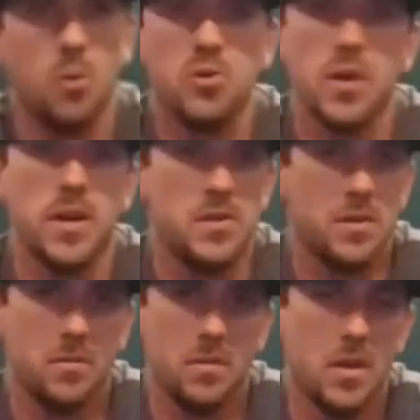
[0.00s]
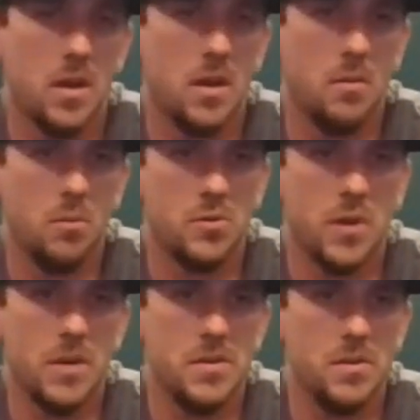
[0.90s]
trying to. Um, we're
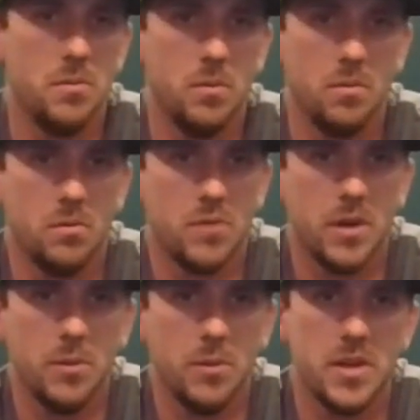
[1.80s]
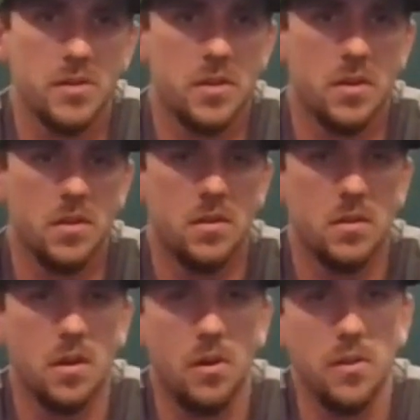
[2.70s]
trying to. We're, we're trying to reach out to,
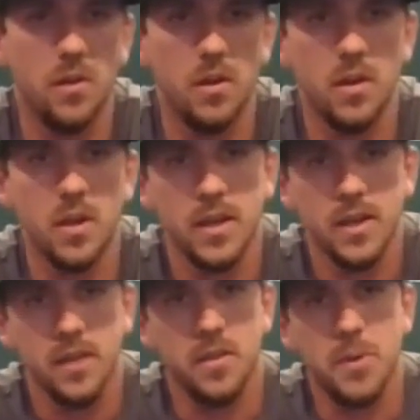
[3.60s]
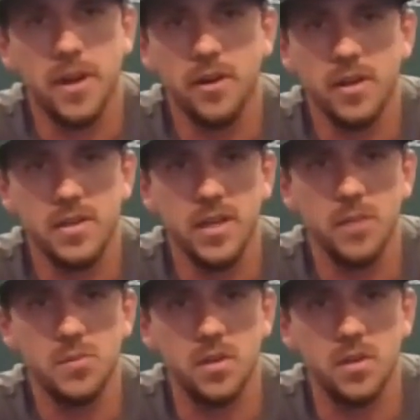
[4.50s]
to all the, the Bay Area teams.